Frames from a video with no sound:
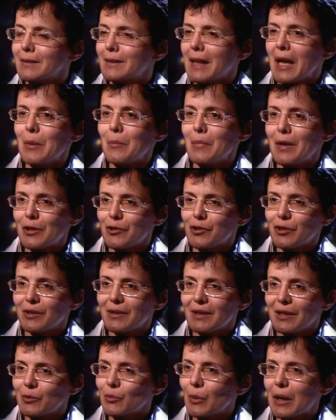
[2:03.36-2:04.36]

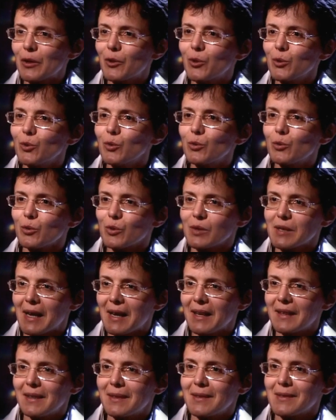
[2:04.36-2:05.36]
damage that one could do to
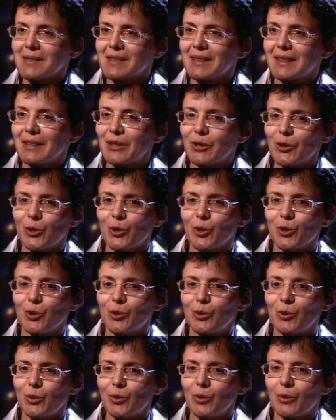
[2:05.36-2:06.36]
science, no?
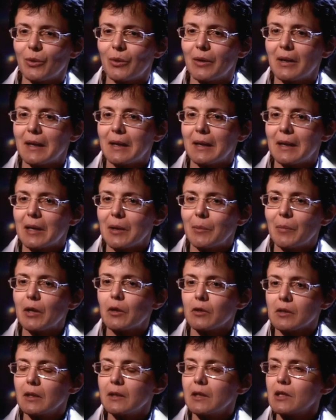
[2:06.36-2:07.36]
to,
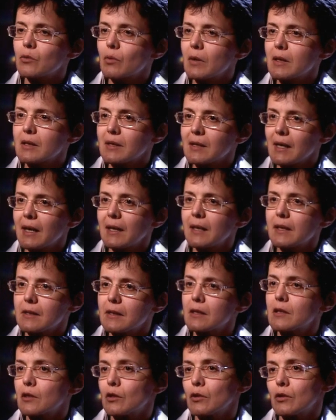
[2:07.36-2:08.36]
because in this way,
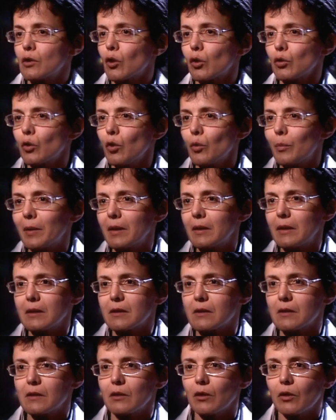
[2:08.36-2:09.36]
science is not open,
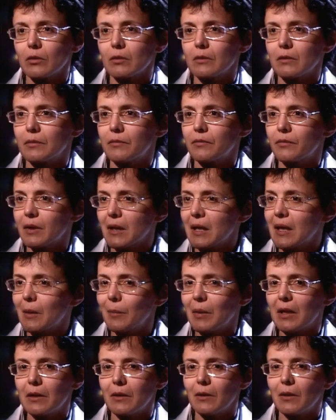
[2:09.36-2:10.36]
it's not free. I
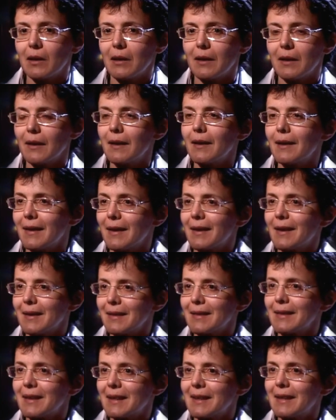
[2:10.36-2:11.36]
mean, uh,
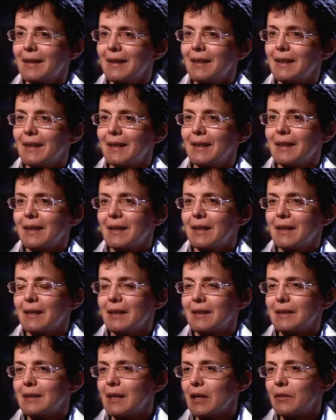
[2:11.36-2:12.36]
and uh,
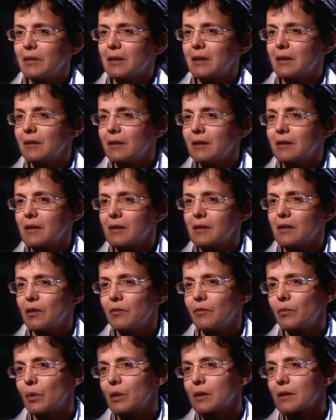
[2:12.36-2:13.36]
definitely this is
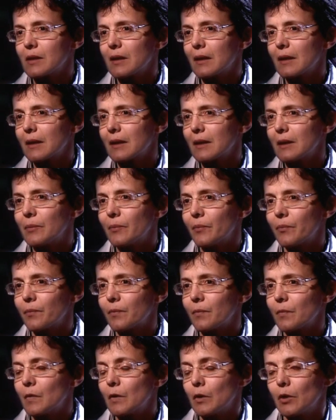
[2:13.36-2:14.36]
influencing uh,
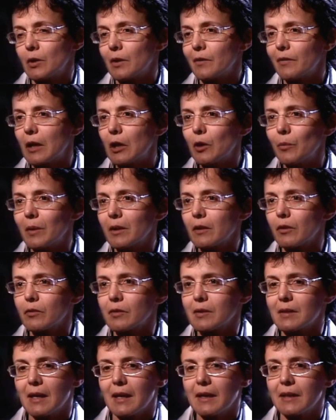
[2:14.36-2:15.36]
the development
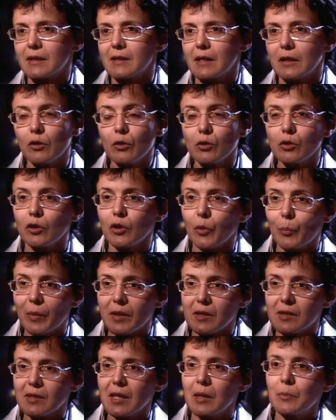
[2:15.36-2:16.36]
of science and also the
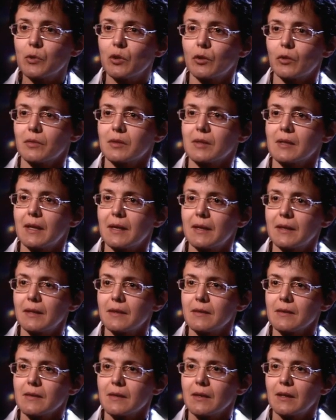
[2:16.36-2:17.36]
perception of
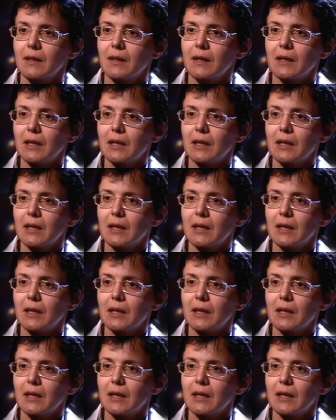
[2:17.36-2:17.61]
science